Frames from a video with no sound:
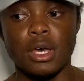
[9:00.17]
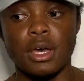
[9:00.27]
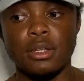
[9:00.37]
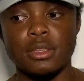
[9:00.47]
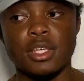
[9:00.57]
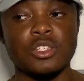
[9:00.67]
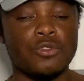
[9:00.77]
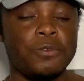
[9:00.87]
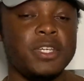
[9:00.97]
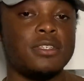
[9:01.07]
And there's a
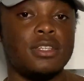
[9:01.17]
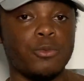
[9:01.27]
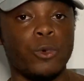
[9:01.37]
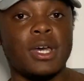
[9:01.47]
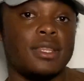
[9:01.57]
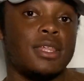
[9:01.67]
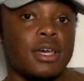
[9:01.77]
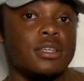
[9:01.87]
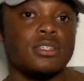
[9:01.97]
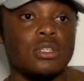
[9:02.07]
reason why that
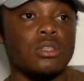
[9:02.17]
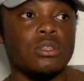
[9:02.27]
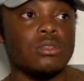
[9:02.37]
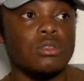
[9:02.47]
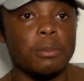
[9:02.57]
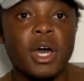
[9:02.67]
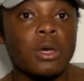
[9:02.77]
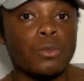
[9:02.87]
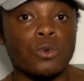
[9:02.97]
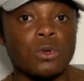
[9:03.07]
is in the
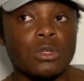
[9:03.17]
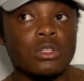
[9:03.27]
Bible